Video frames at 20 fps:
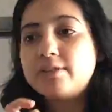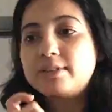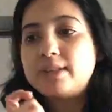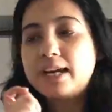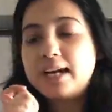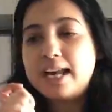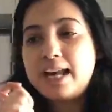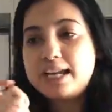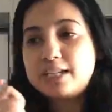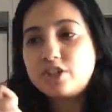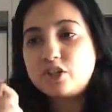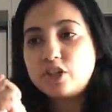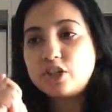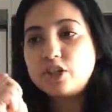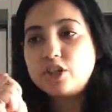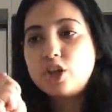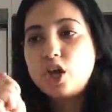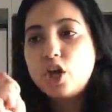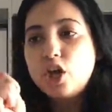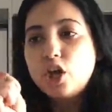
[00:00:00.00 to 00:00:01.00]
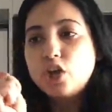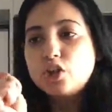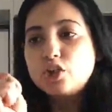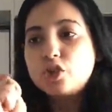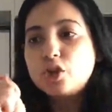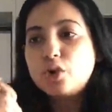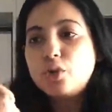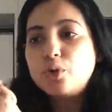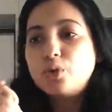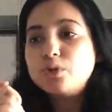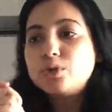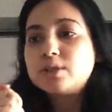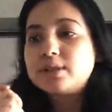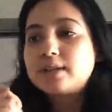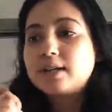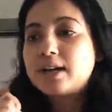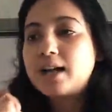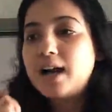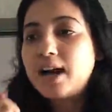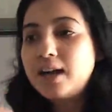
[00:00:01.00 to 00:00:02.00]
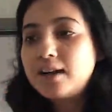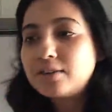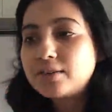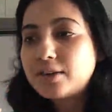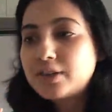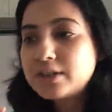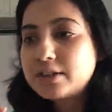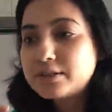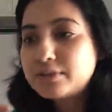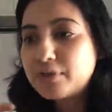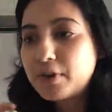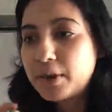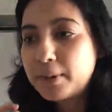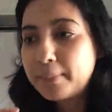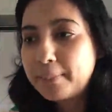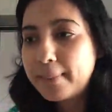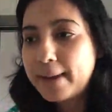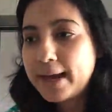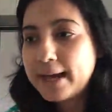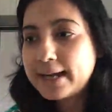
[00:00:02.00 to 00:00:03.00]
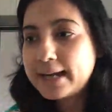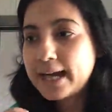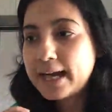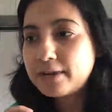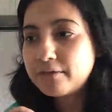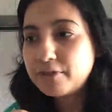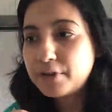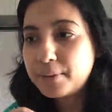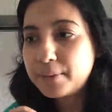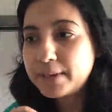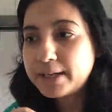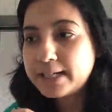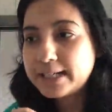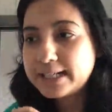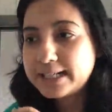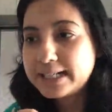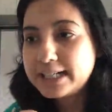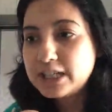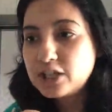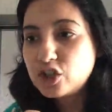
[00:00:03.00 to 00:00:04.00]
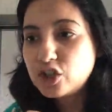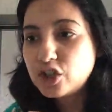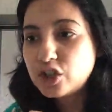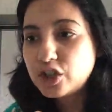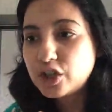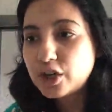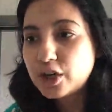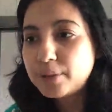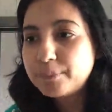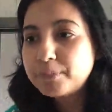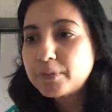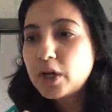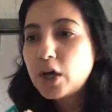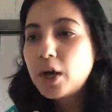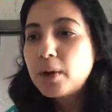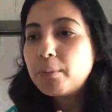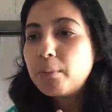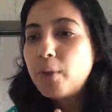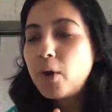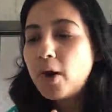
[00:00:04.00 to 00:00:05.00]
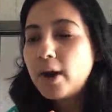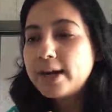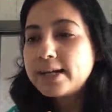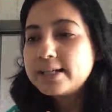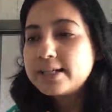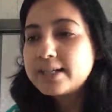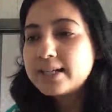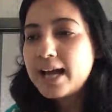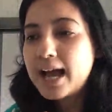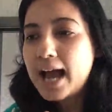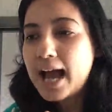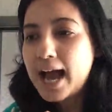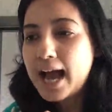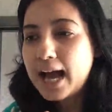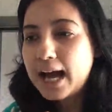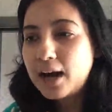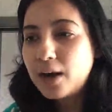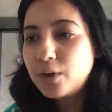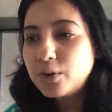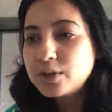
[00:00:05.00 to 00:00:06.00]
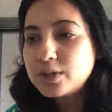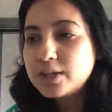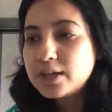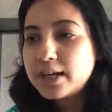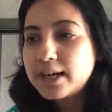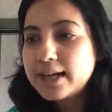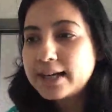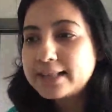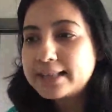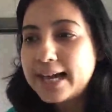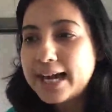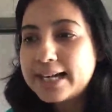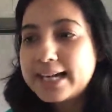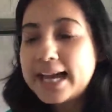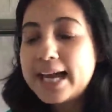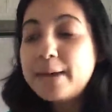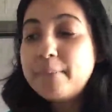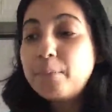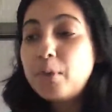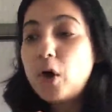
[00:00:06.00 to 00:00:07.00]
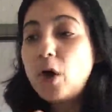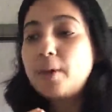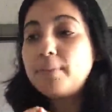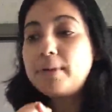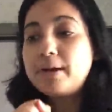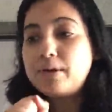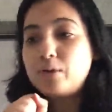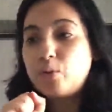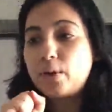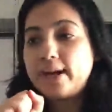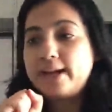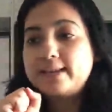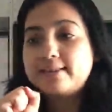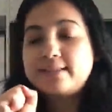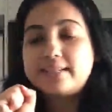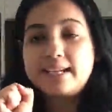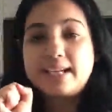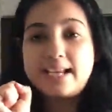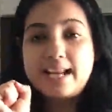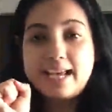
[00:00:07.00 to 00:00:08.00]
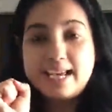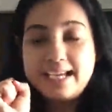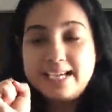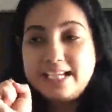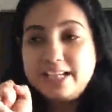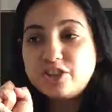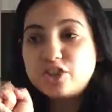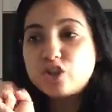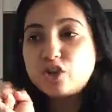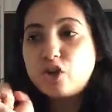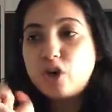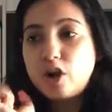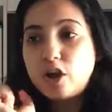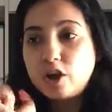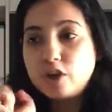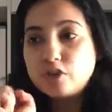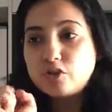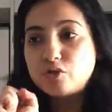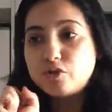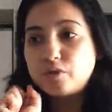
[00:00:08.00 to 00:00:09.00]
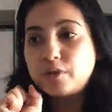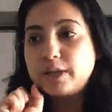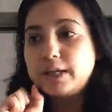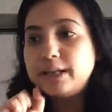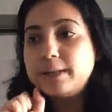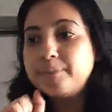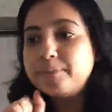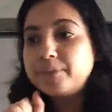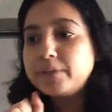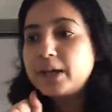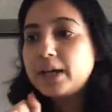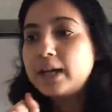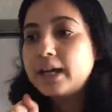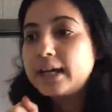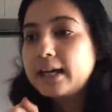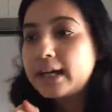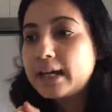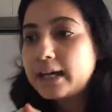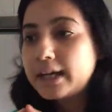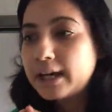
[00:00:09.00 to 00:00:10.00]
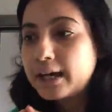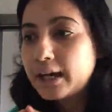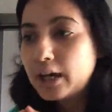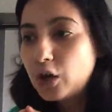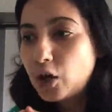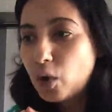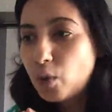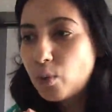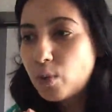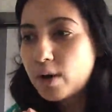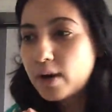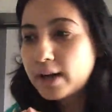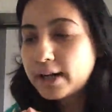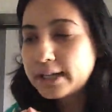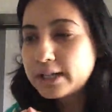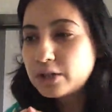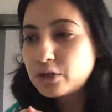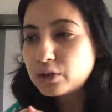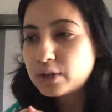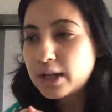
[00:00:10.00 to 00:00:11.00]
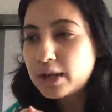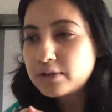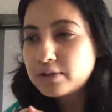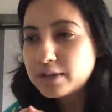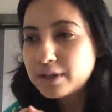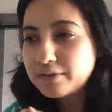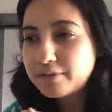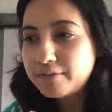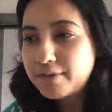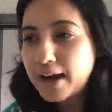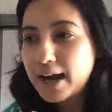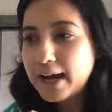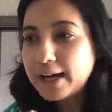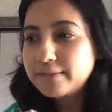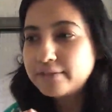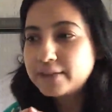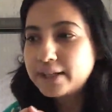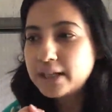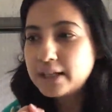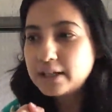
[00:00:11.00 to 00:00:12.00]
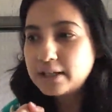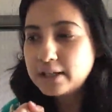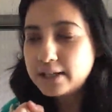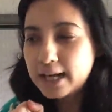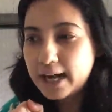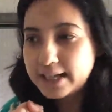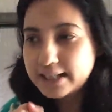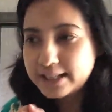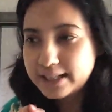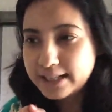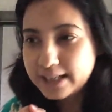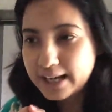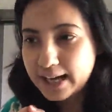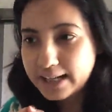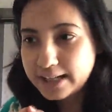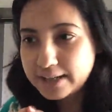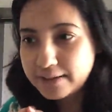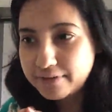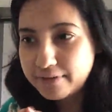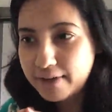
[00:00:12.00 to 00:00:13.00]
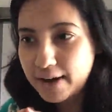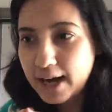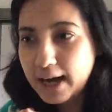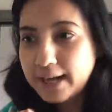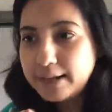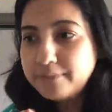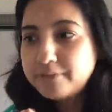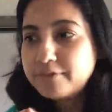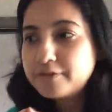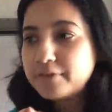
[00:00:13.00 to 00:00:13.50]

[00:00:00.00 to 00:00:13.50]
the legend, shows the colors for men and women in each year. Point out that employment rates in each country lower in 2005 than 1995,